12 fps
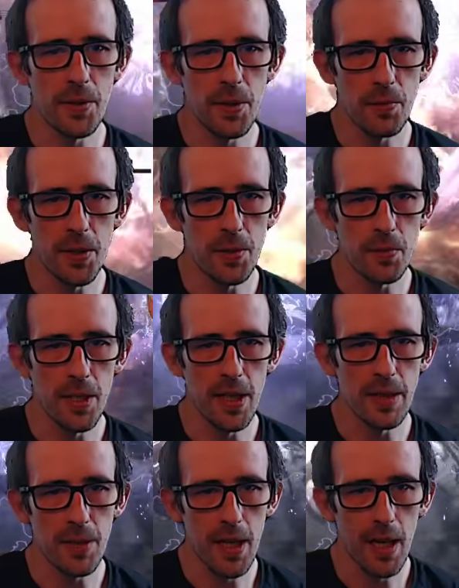switch with
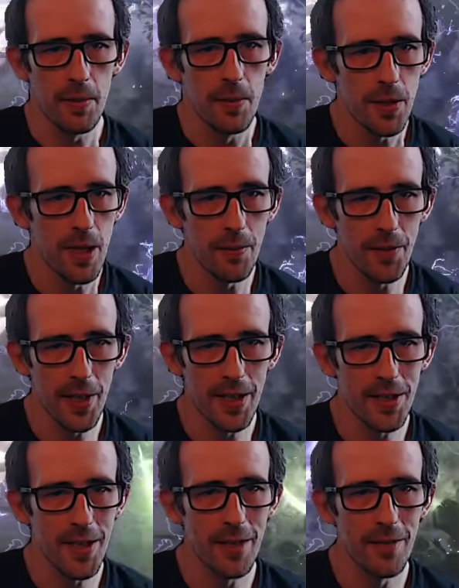leap slam or something
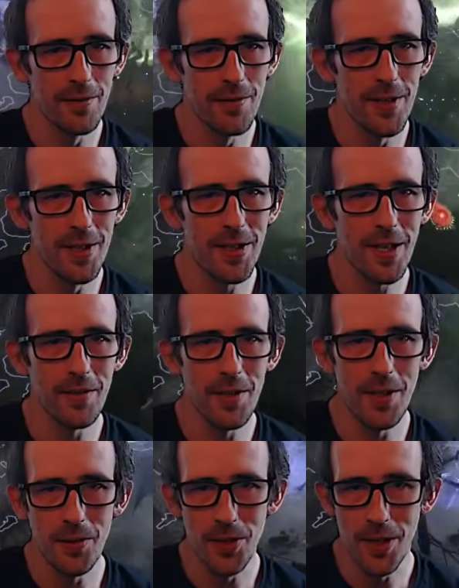instead of
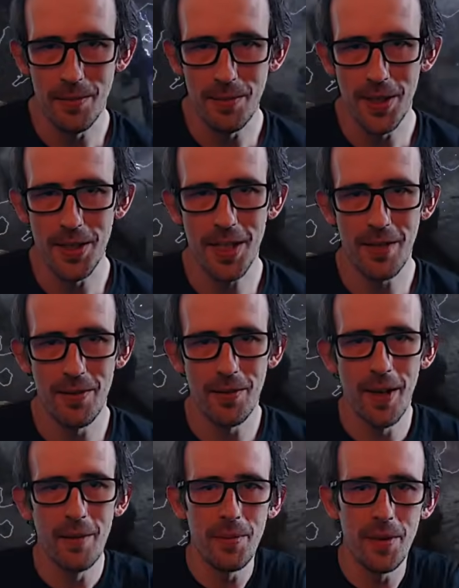the oh shit button to get rid of
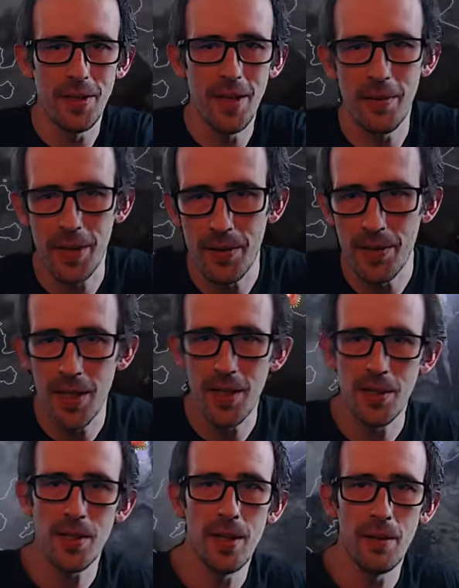that. But there we go,
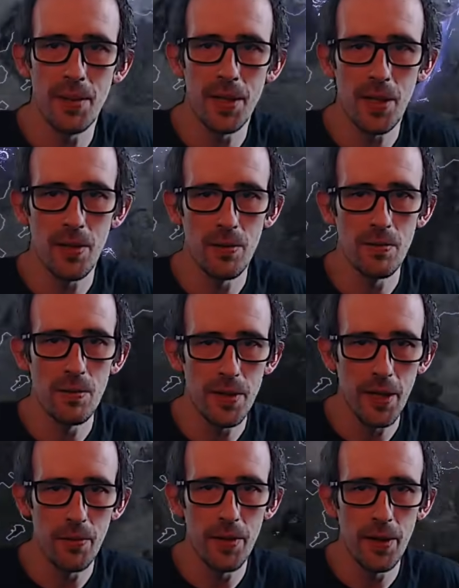last abyss hole
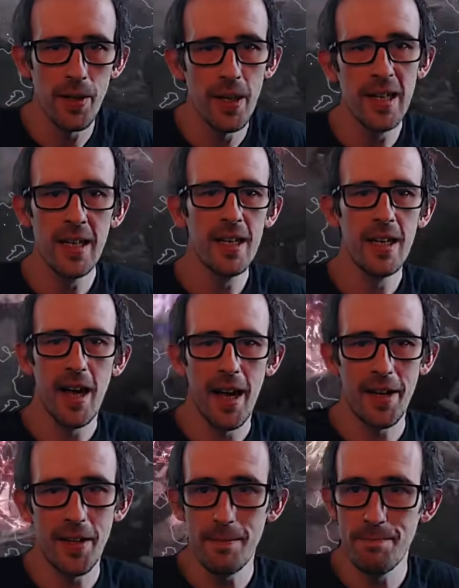dealt with,
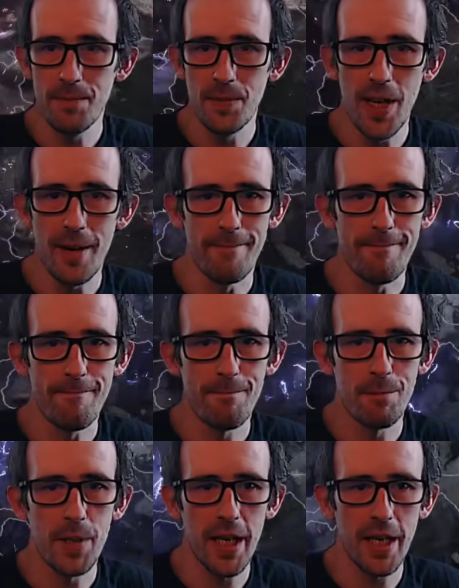and yeah,
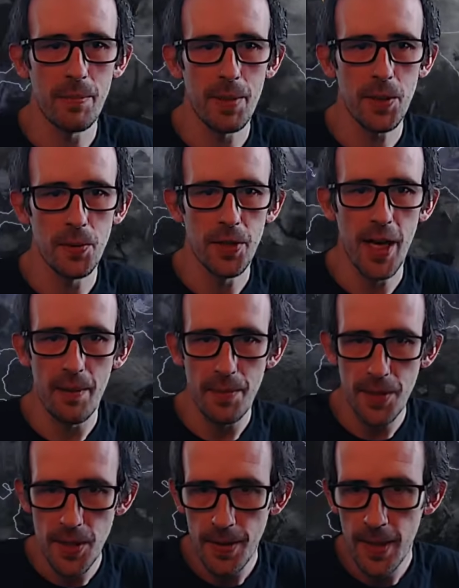we get an abyssal
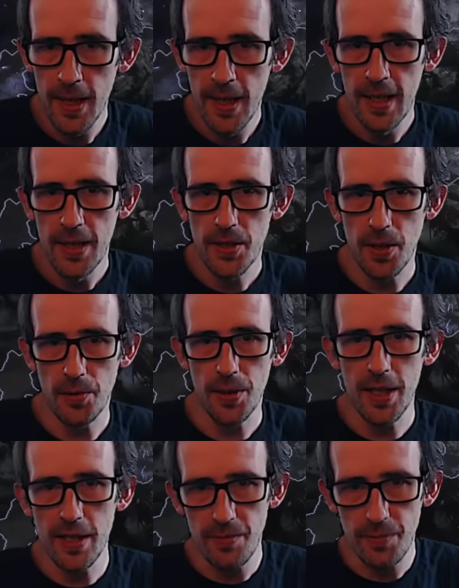depths. So
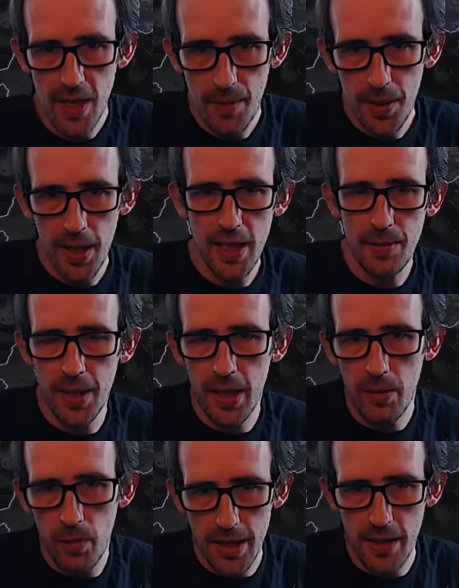these have typically been
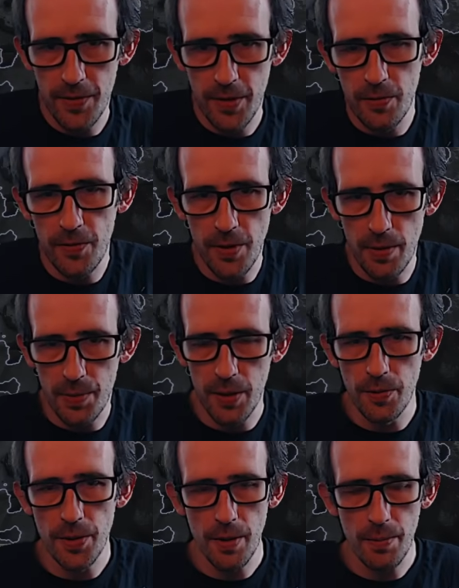quite difficult for the
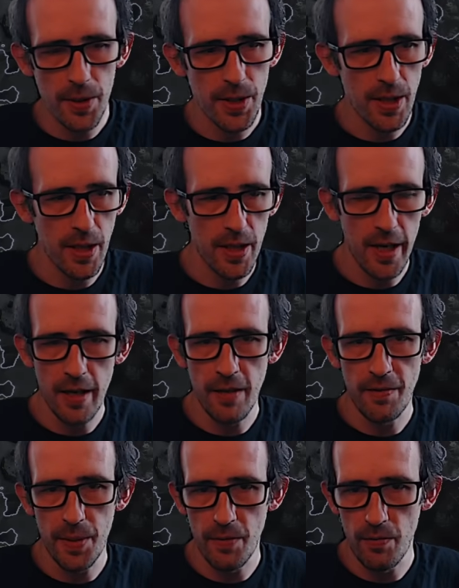build. The bosses at the end
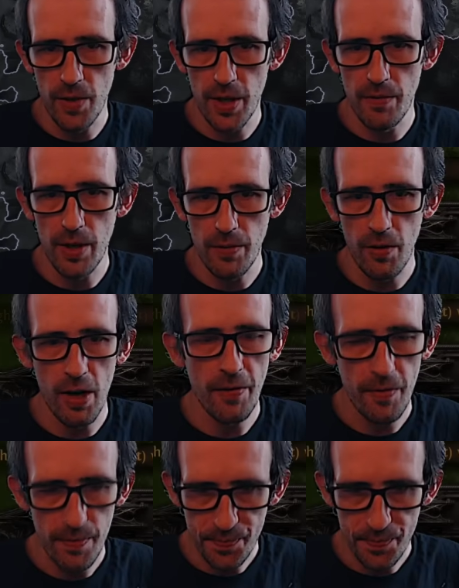have been really rough,